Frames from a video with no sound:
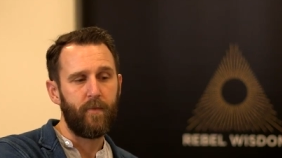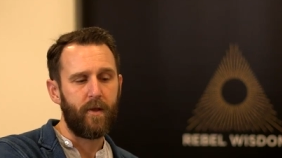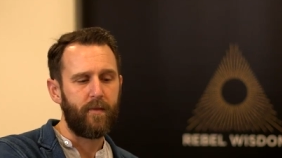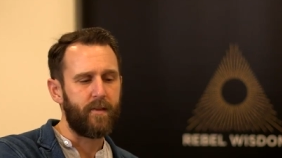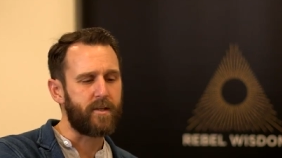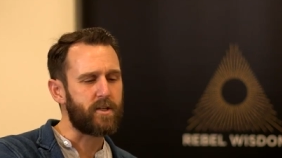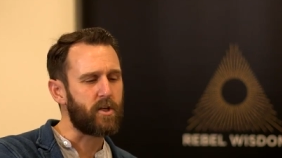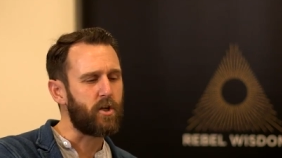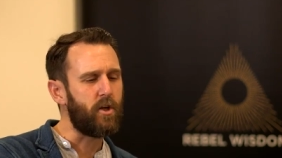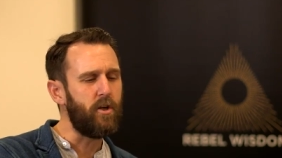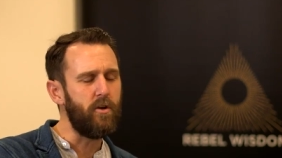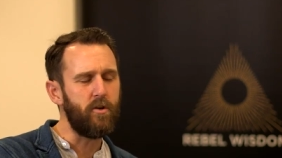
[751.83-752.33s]

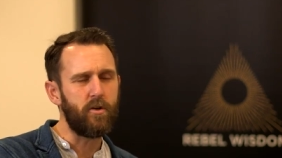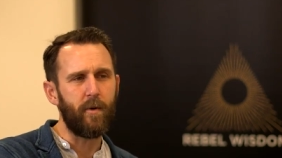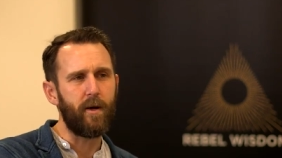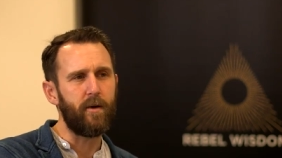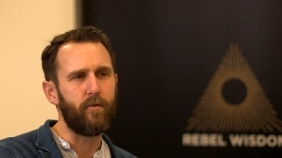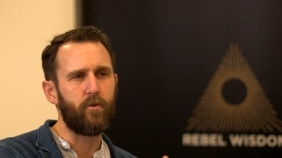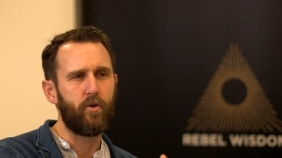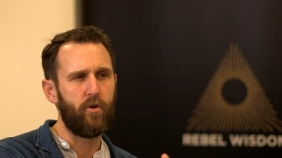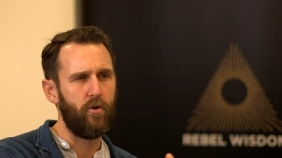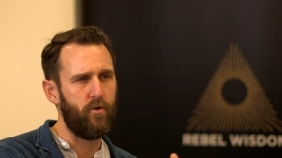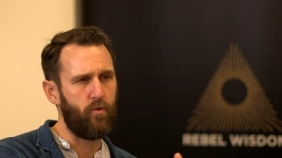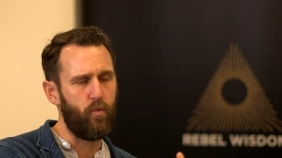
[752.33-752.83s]
There's a huge amount
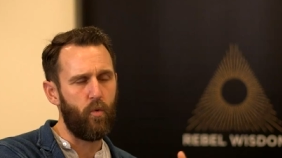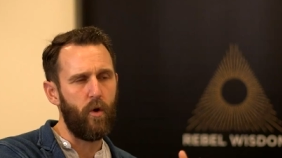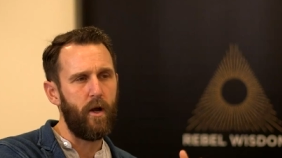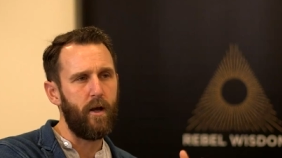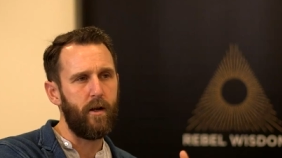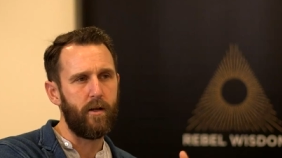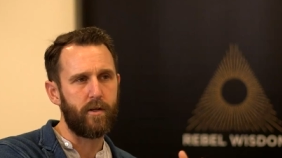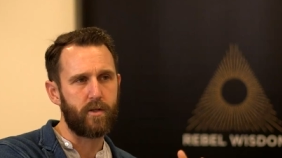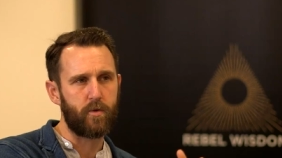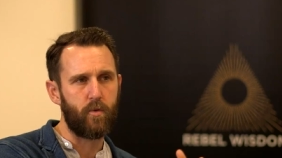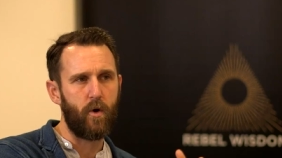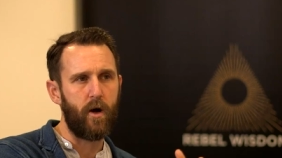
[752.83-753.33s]
of
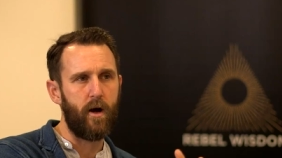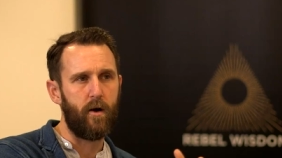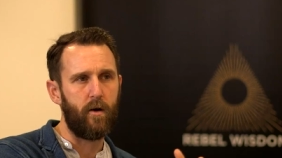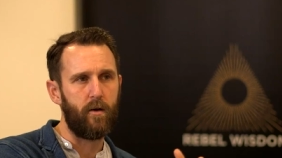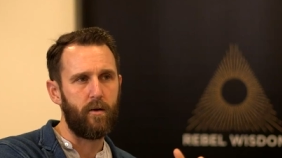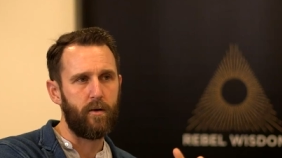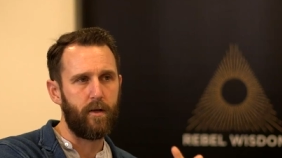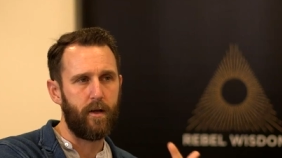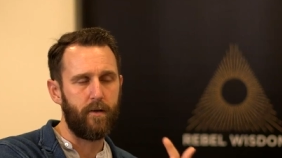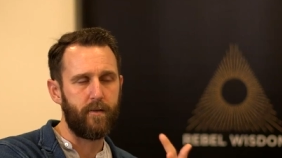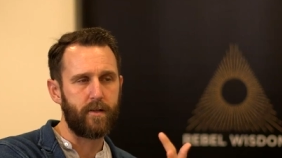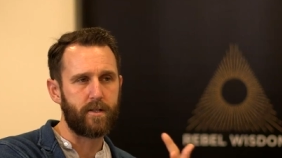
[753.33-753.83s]
goodwill as
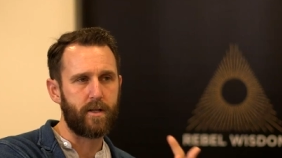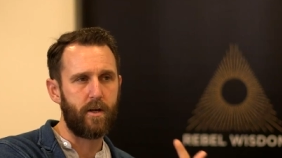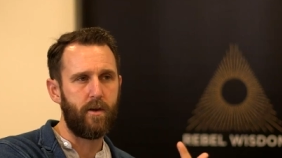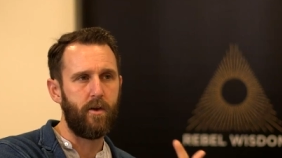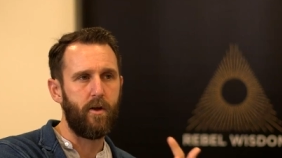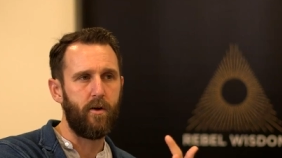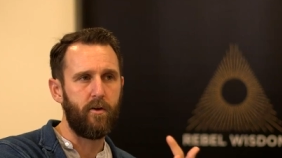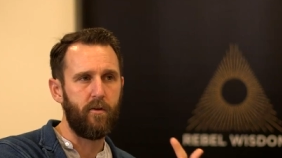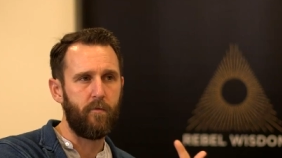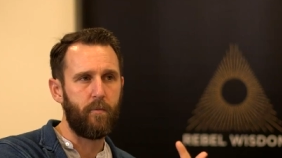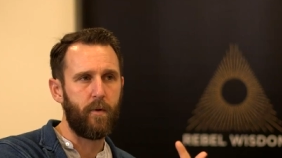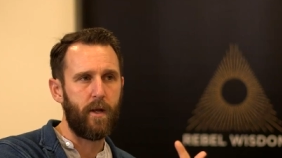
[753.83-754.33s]
well. Like there's a
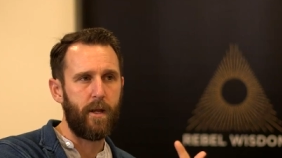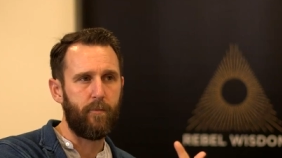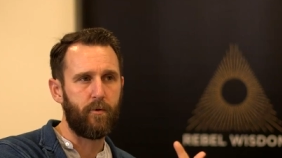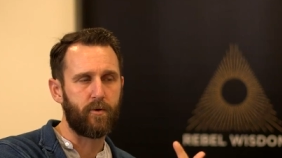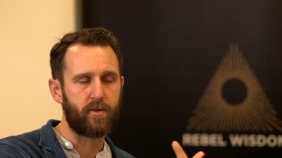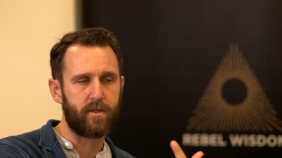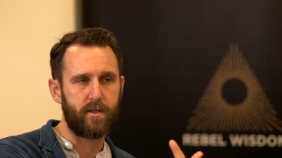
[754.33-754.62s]
lot of people,